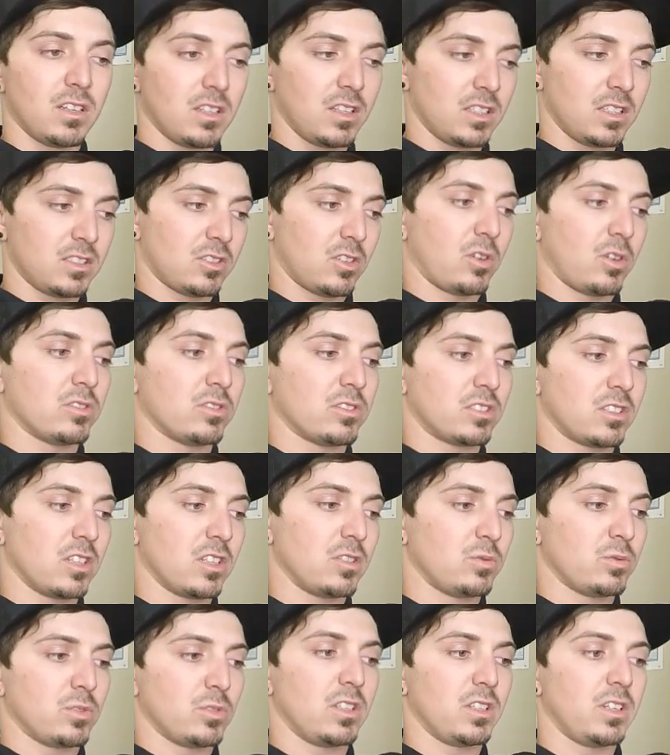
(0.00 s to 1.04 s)
it's all
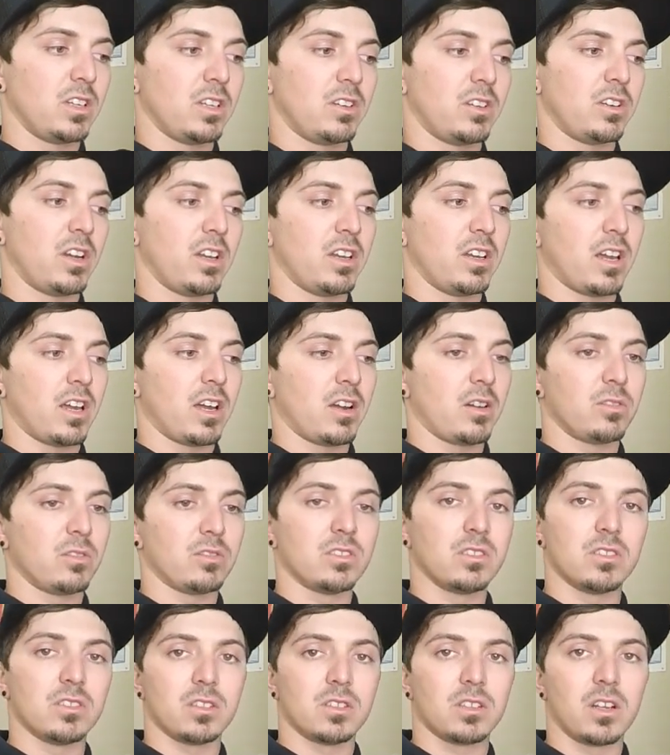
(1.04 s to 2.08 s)
scheduled in here right now
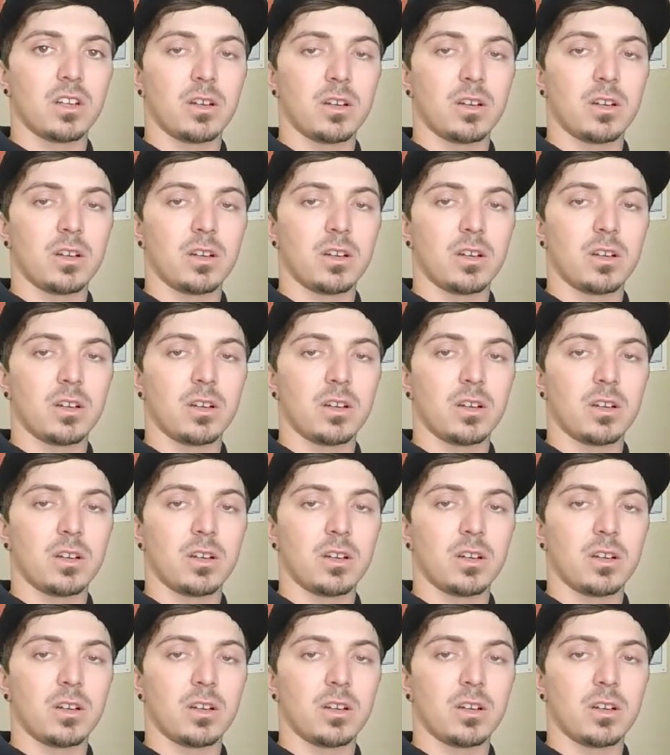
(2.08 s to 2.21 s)
to